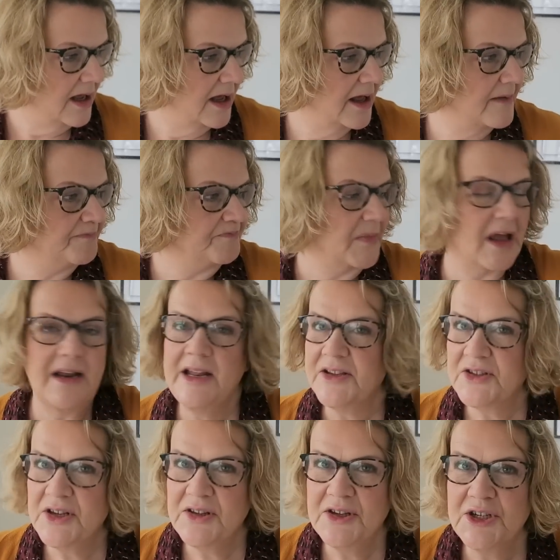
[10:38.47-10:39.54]
Um,
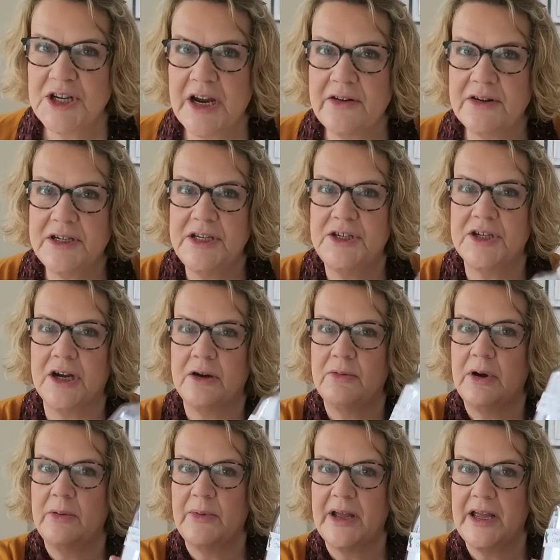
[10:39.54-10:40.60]
let's do the charity jar
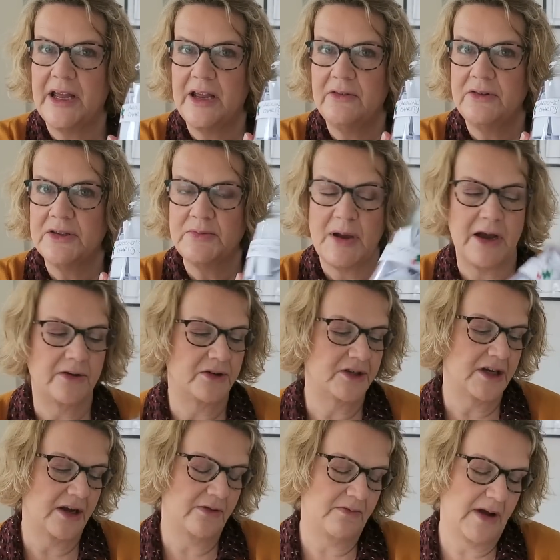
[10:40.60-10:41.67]
while we're here as well,
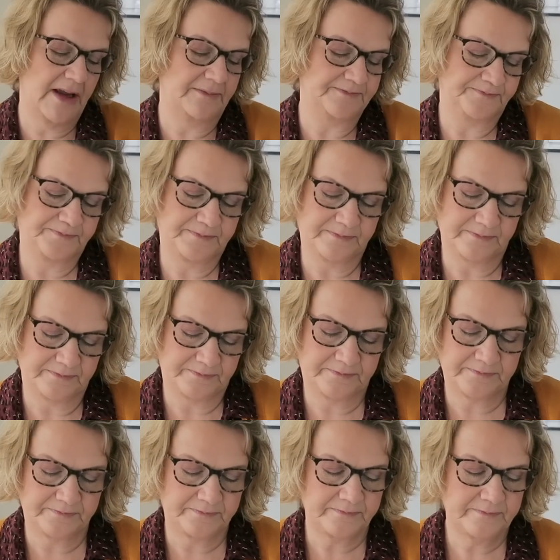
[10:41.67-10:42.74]
shall we?
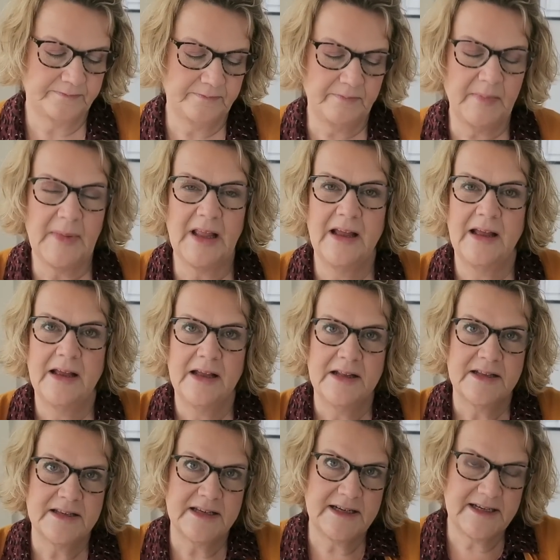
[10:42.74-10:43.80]

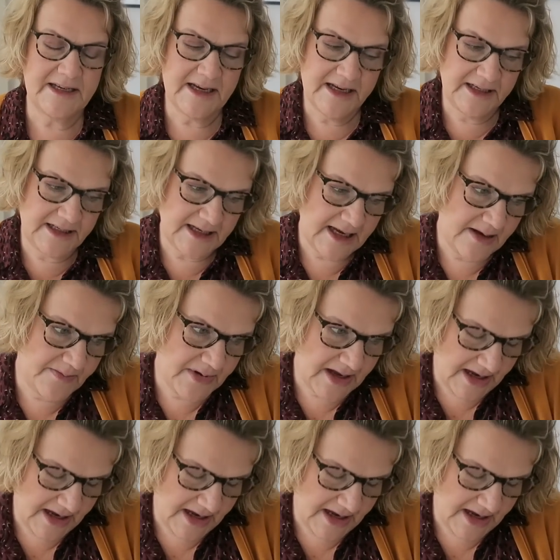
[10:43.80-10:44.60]
Let's dig deep